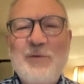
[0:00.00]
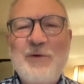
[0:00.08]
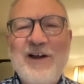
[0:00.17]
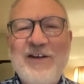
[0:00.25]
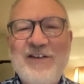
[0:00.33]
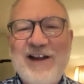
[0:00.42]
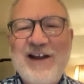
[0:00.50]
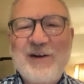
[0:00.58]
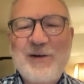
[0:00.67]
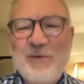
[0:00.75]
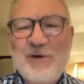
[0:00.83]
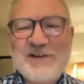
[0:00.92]

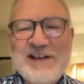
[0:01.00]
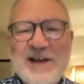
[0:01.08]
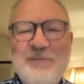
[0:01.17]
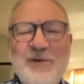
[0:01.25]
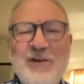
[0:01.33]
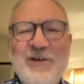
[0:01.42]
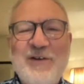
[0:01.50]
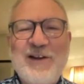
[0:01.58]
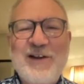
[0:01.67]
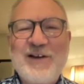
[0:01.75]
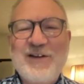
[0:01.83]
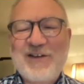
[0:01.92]
rundown on what's happened to you in
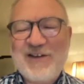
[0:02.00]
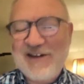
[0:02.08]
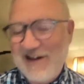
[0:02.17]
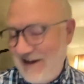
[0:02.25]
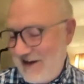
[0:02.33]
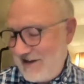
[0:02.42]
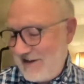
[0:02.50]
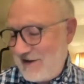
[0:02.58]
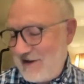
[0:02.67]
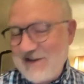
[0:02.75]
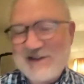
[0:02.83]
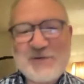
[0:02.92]
the last
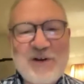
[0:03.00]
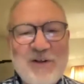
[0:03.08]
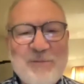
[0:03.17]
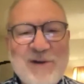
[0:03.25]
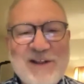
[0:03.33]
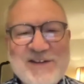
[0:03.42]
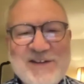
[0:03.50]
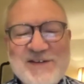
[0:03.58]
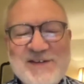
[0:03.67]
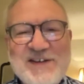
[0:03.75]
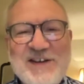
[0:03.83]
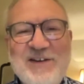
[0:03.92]
12 months or
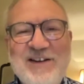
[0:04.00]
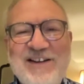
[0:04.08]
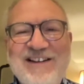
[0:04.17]
so?